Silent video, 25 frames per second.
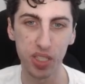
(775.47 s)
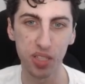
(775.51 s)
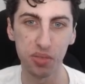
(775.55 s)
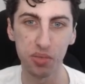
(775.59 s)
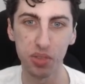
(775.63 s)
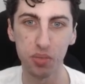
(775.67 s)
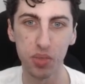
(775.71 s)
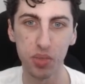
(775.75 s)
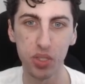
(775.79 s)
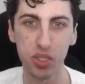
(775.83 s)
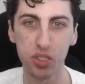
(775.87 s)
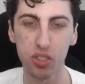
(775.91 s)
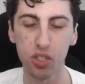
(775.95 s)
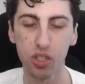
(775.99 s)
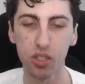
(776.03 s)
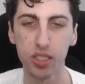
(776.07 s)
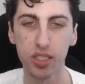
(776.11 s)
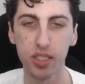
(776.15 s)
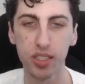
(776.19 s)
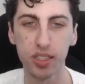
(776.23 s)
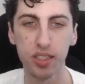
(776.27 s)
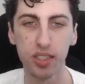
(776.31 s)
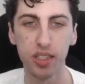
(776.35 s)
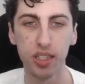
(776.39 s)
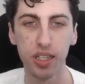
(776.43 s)
I mean, we saw
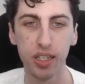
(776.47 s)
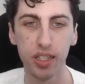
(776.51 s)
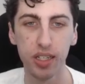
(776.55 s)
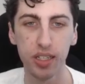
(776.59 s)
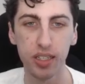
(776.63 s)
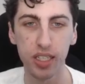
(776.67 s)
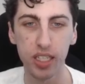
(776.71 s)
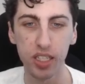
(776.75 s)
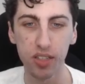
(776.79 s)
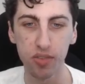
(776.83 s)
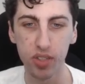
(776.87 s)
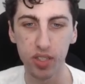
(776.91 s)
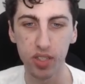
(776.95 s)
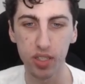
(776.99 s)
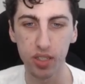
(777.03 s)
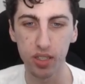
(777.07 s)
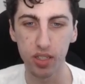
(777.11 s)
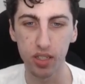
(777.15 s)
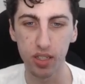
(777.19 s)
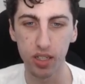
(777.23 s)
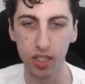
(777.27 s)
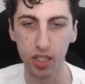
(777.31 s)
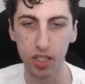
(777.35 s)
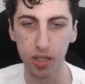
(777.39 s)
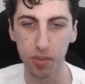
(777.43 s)
it even
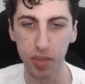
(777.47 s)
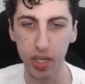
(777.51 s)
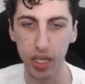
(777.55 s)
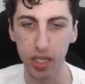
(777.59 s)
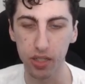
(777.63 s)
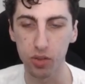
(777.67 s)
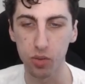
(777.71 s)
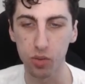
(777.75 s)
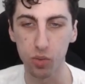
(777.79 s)
at